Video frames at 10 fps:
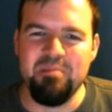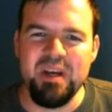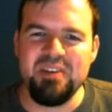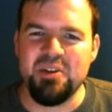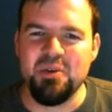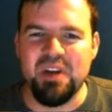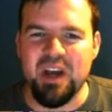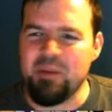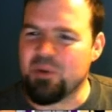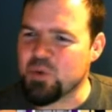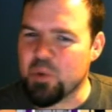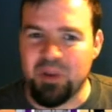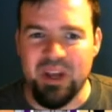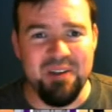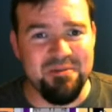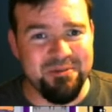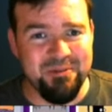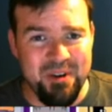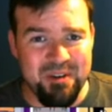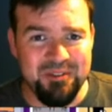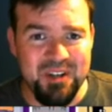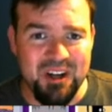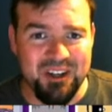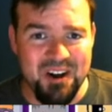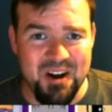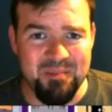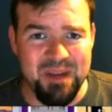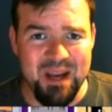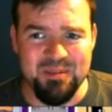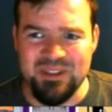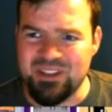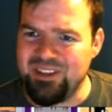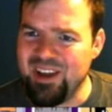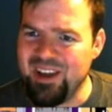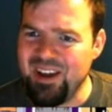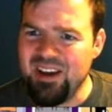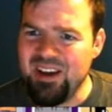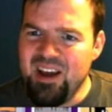Me2 Gamers. We're playing Friv.com games today,